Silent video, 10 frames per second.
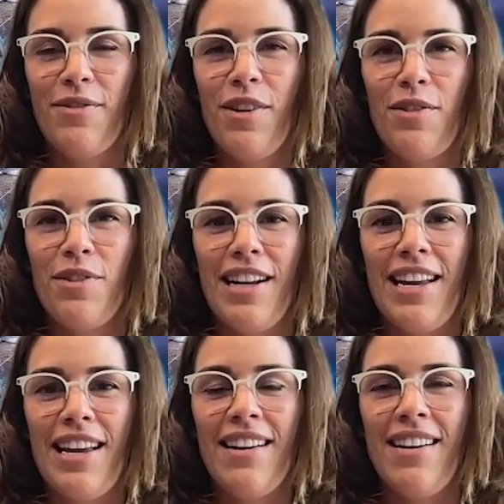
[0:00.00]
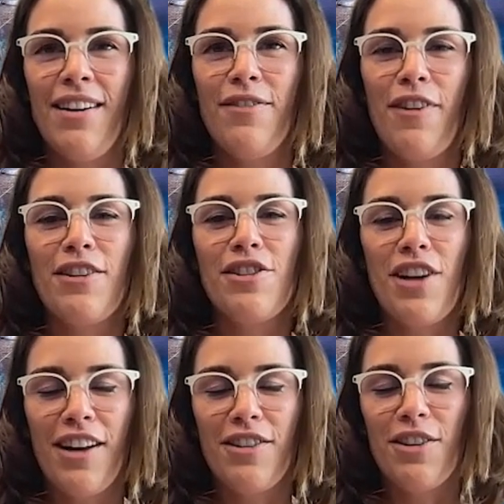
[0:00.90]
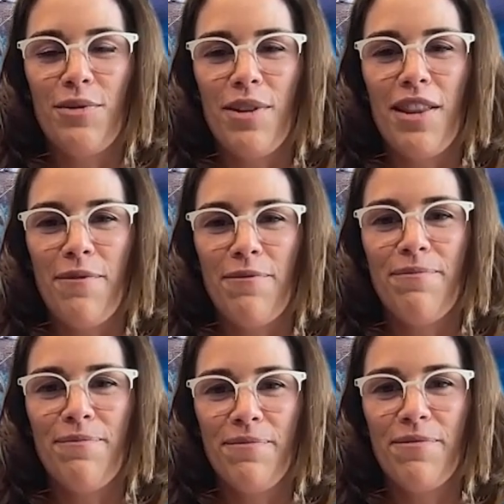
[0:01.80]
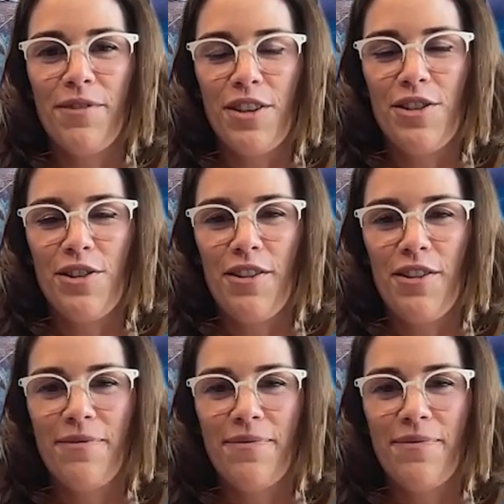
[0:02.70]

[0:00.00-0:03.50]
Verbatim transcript: a, really fun childhood with him for Sweet. sure.